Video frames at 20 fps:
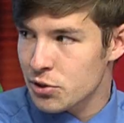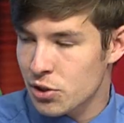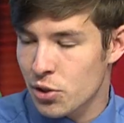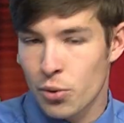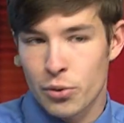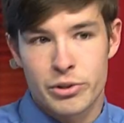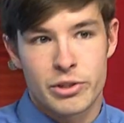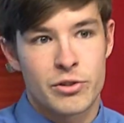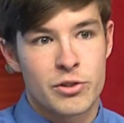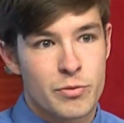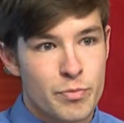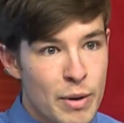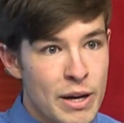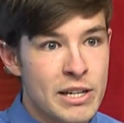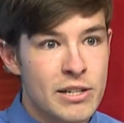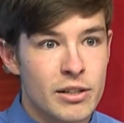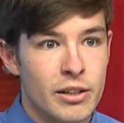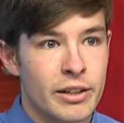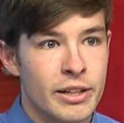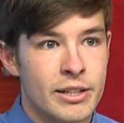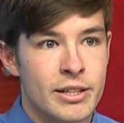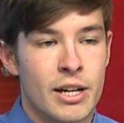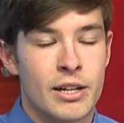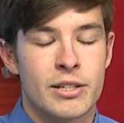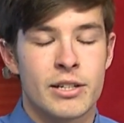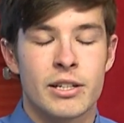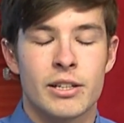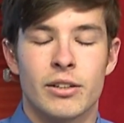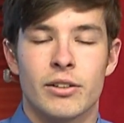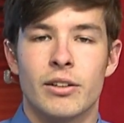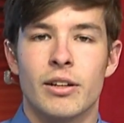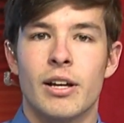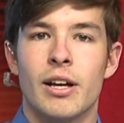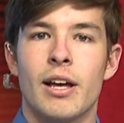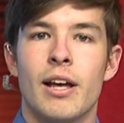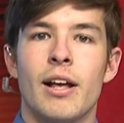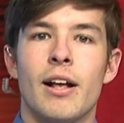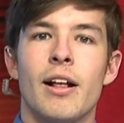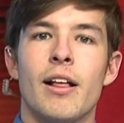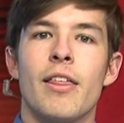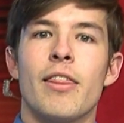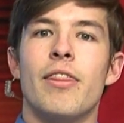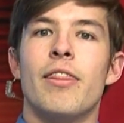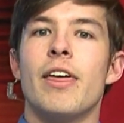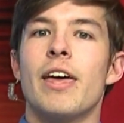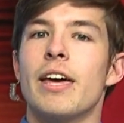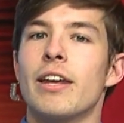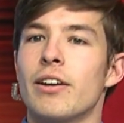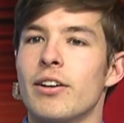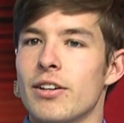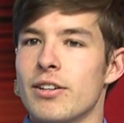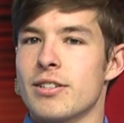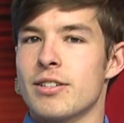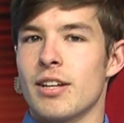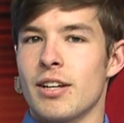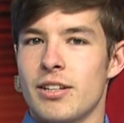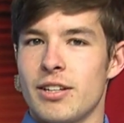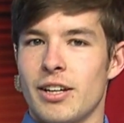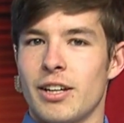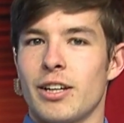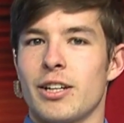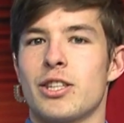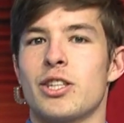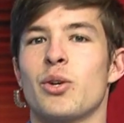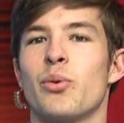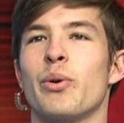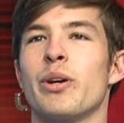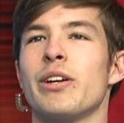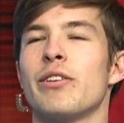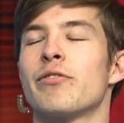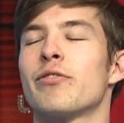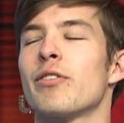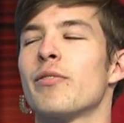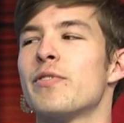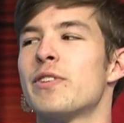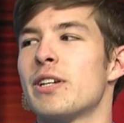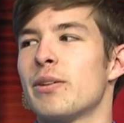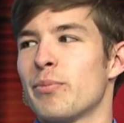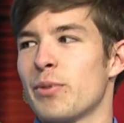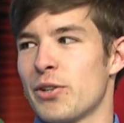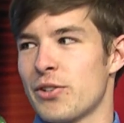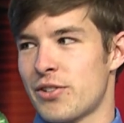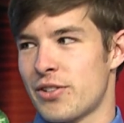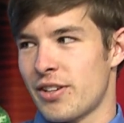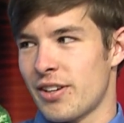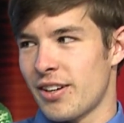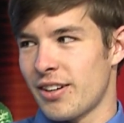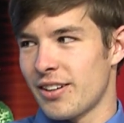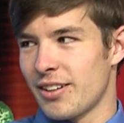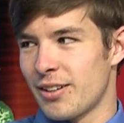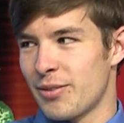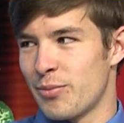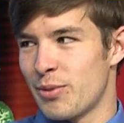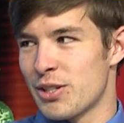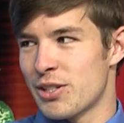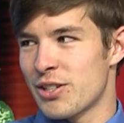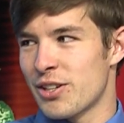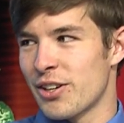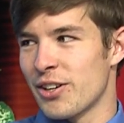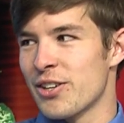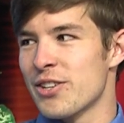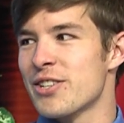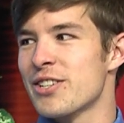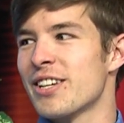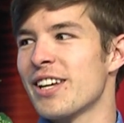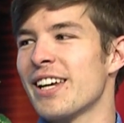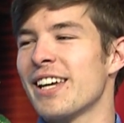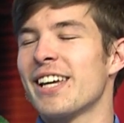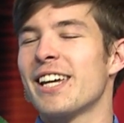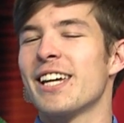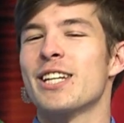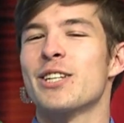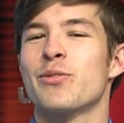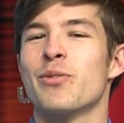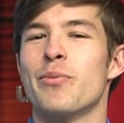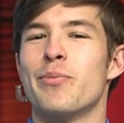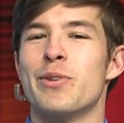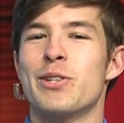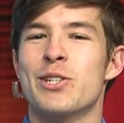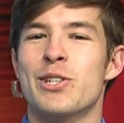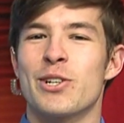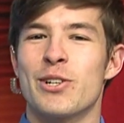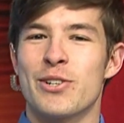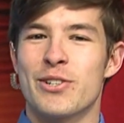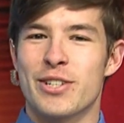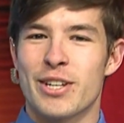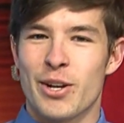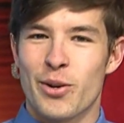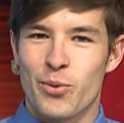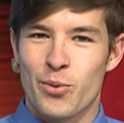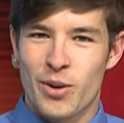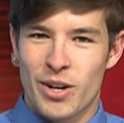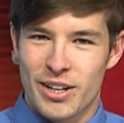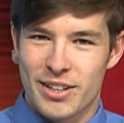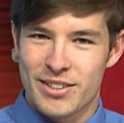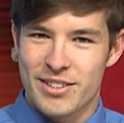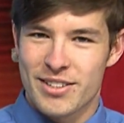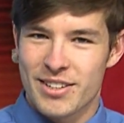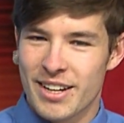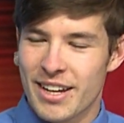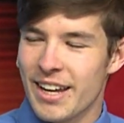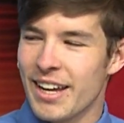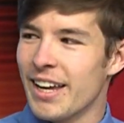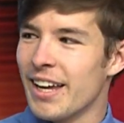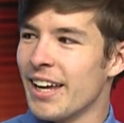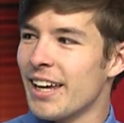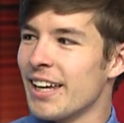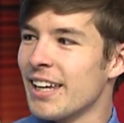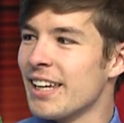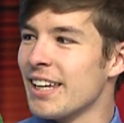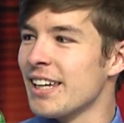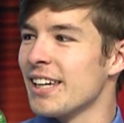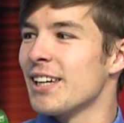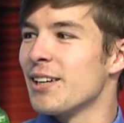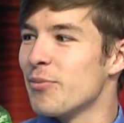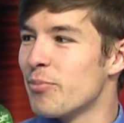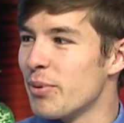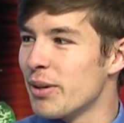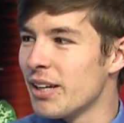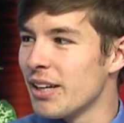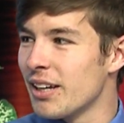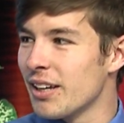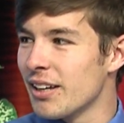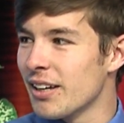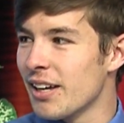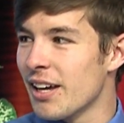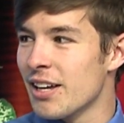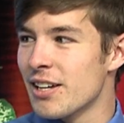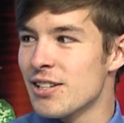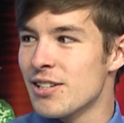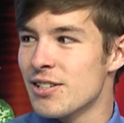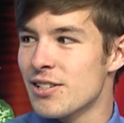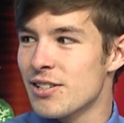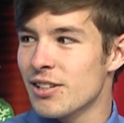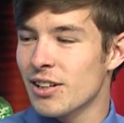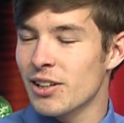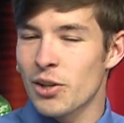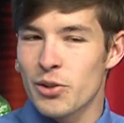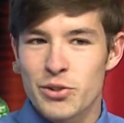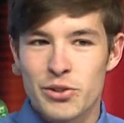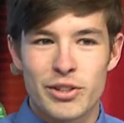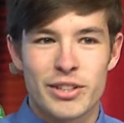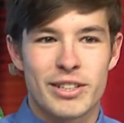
Colts. It was basically a done deal. Then all of a sudden you get a tweet from Jim Irsay, and Mr. Irsay gets what Mr. Irsay wants. He, being as closely